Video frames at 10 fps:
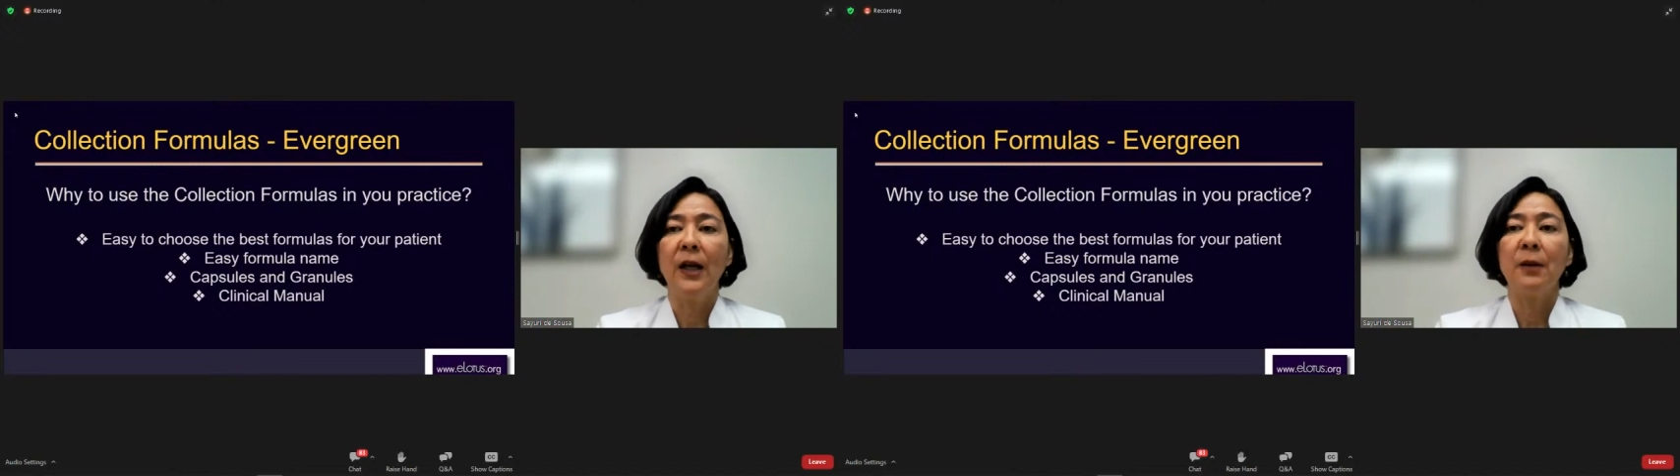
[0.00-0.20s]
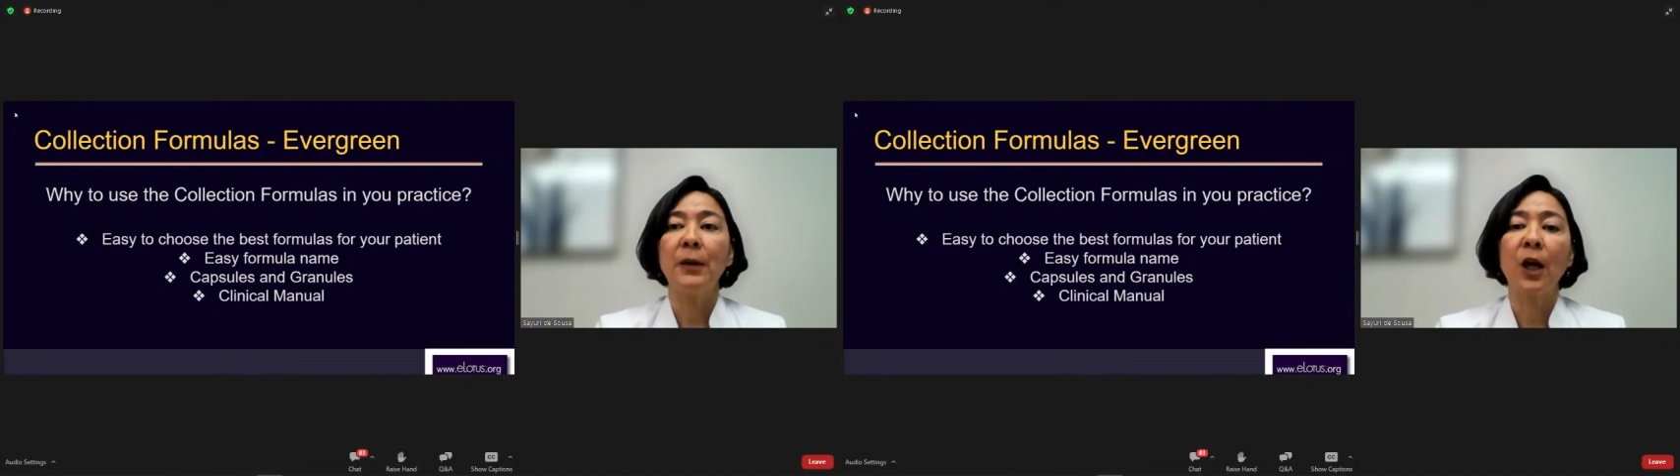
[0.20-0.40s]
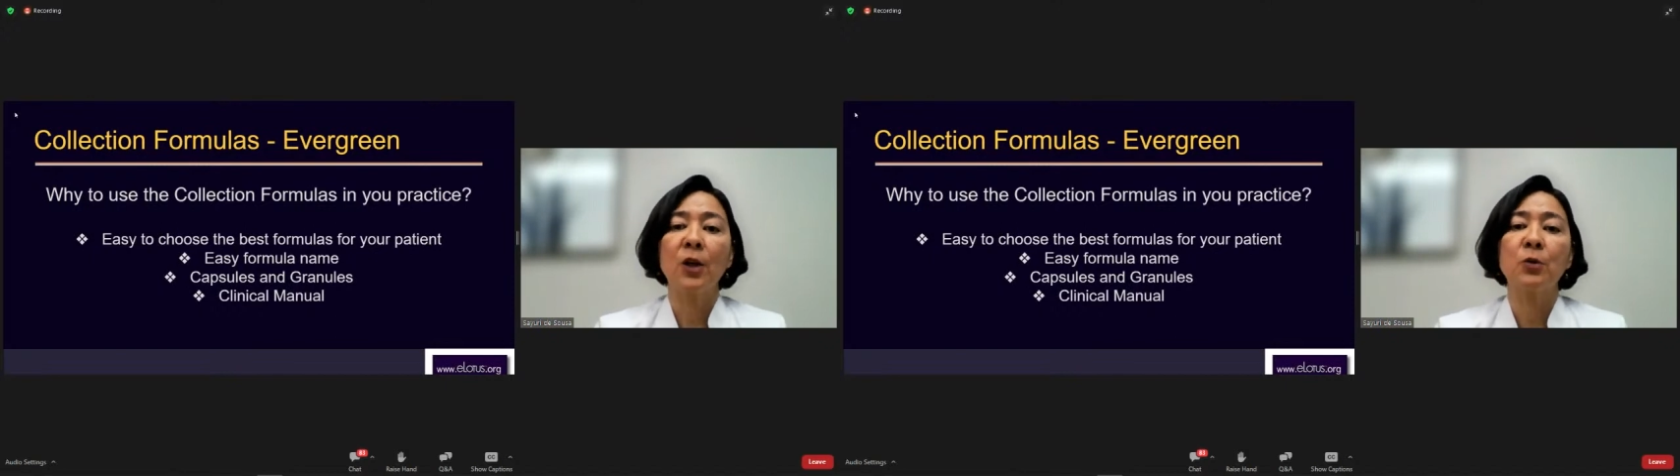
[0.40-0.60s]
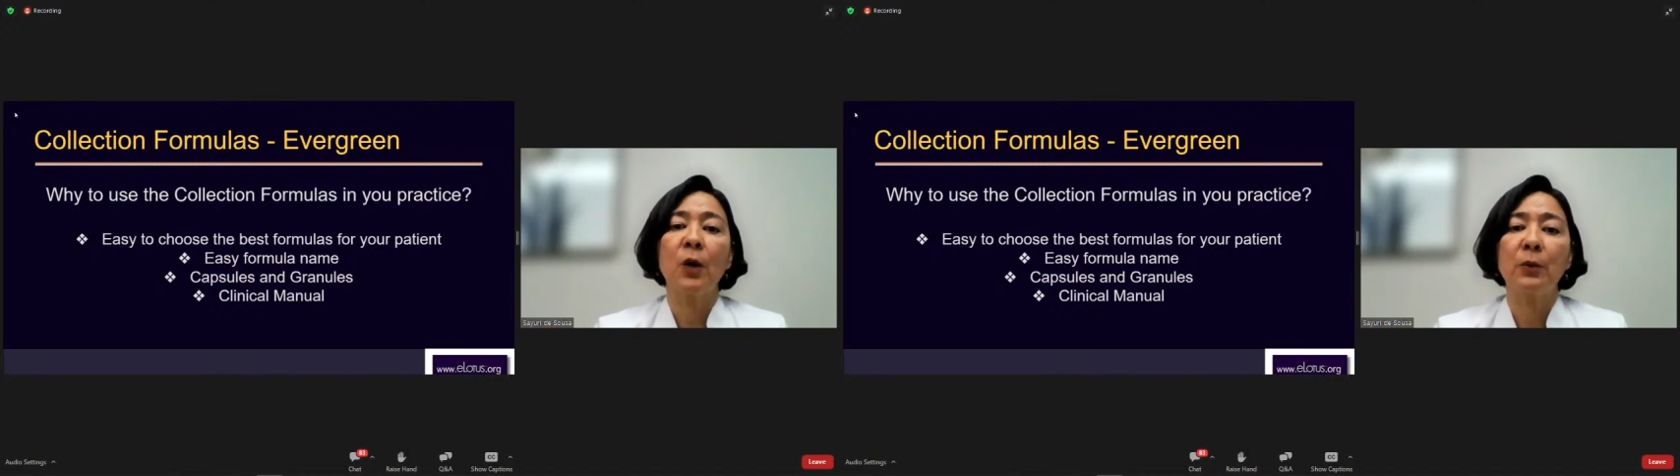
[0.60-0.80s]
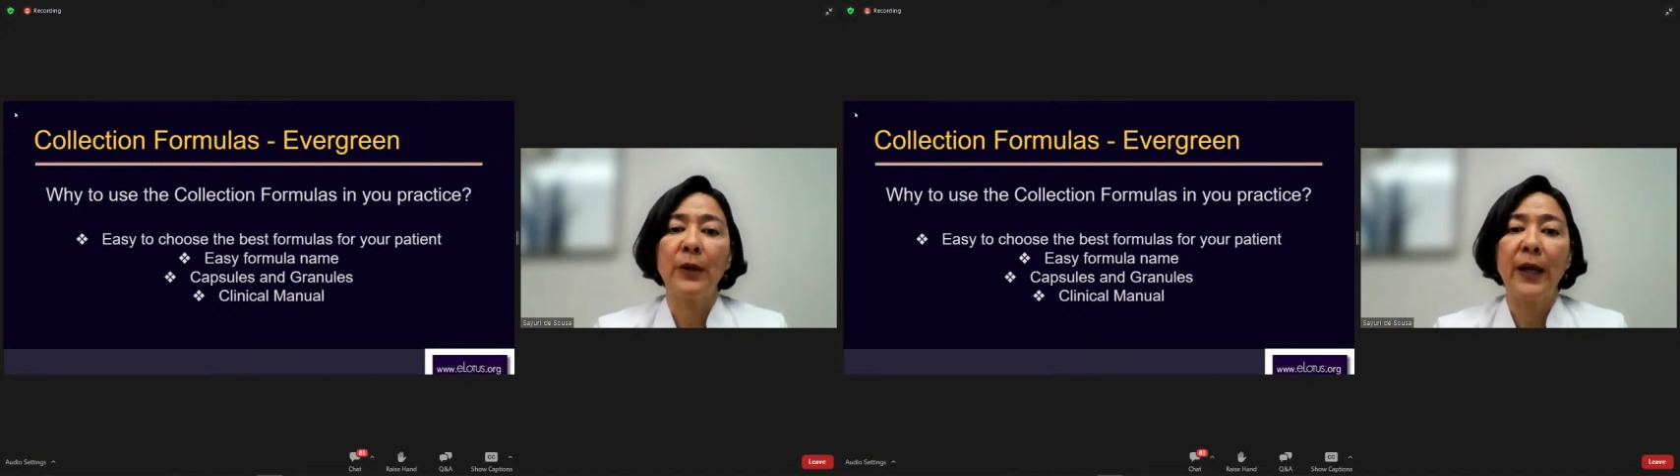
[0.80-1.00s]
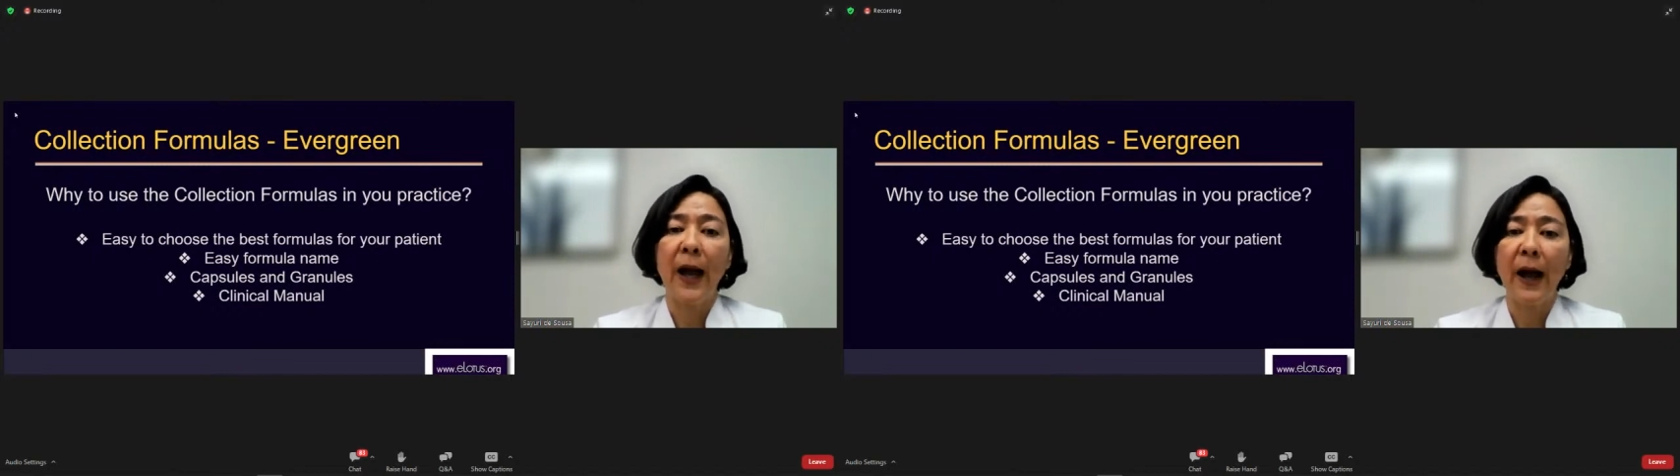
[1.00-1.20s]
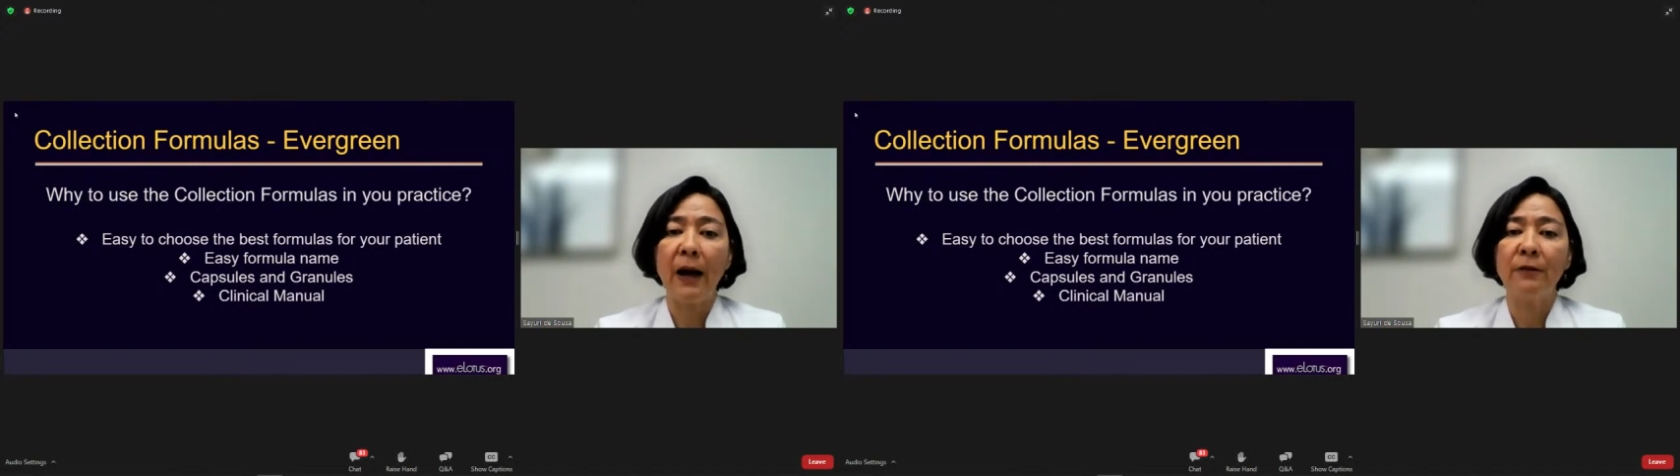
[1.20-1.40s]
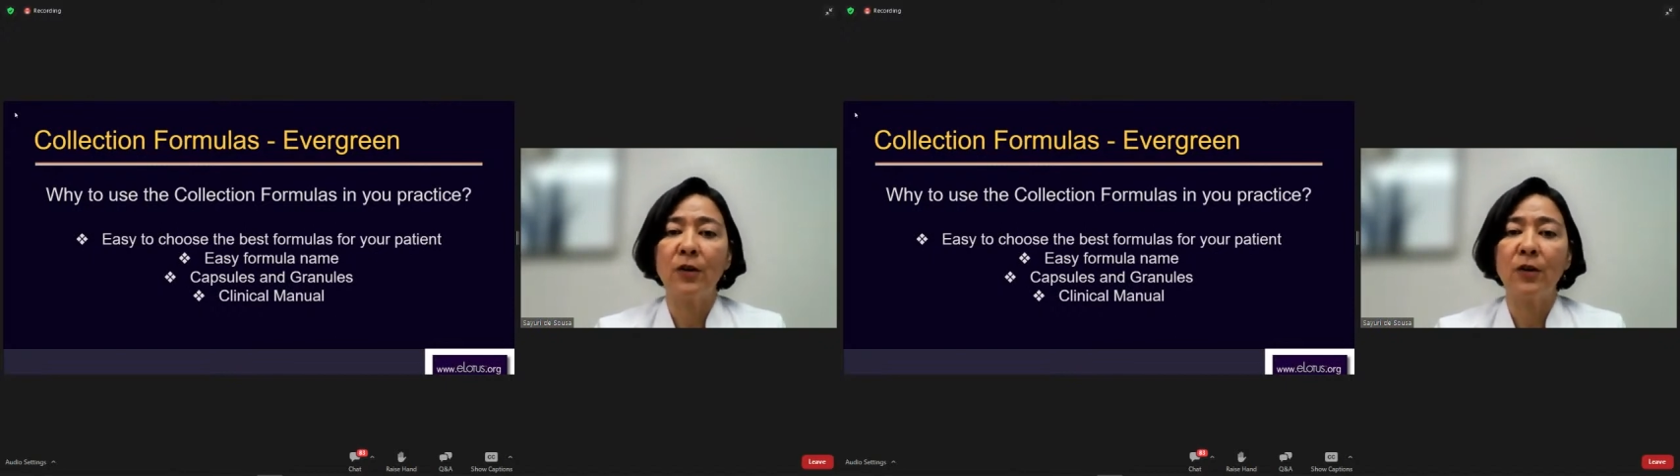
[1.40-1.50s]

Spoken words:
because what we have